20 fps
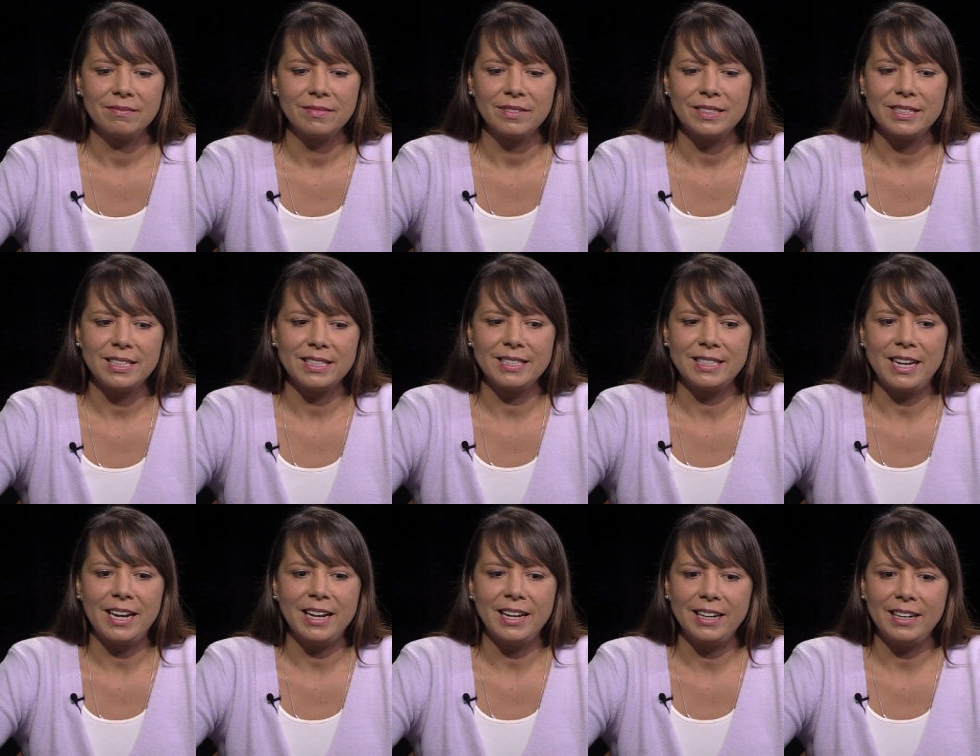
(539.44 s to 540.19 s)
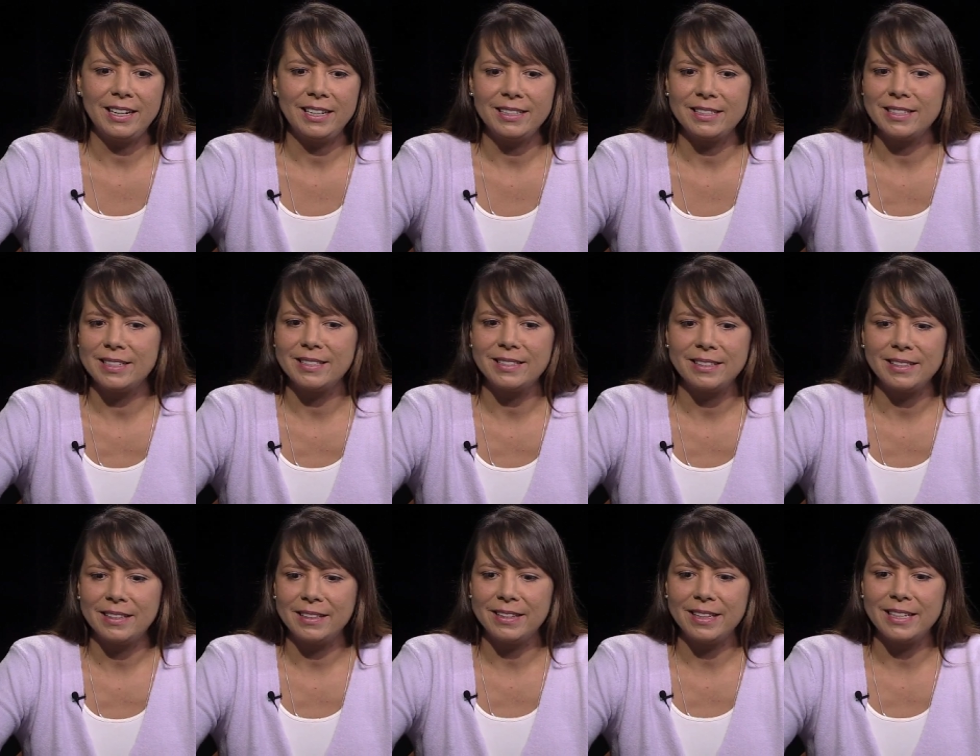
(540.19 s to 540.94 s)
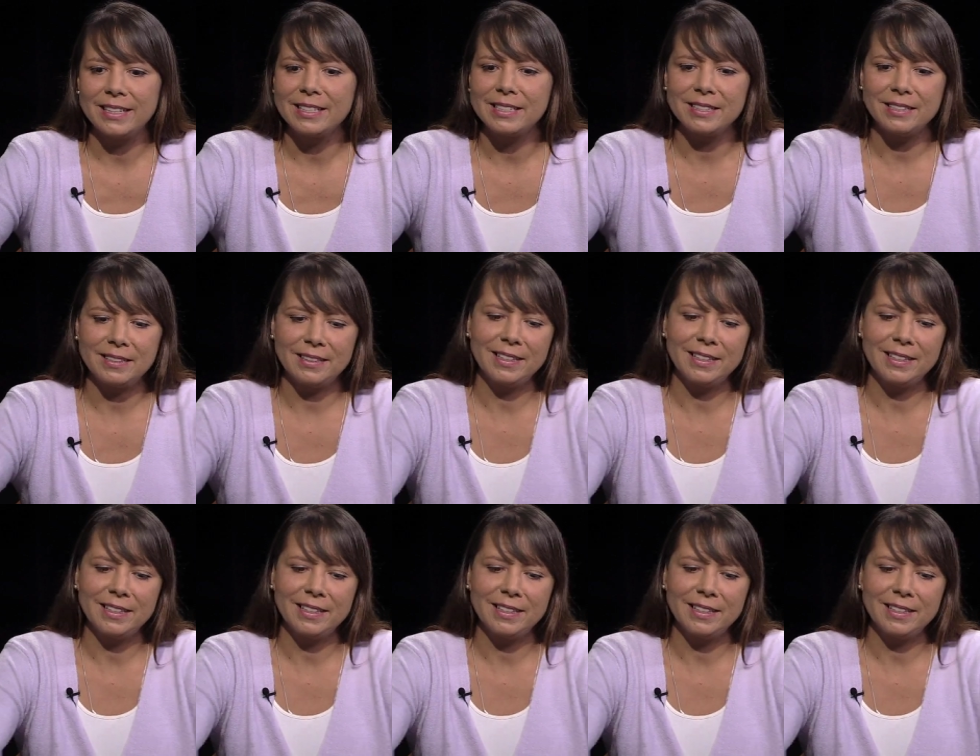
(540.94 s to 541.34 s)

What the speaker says: society's this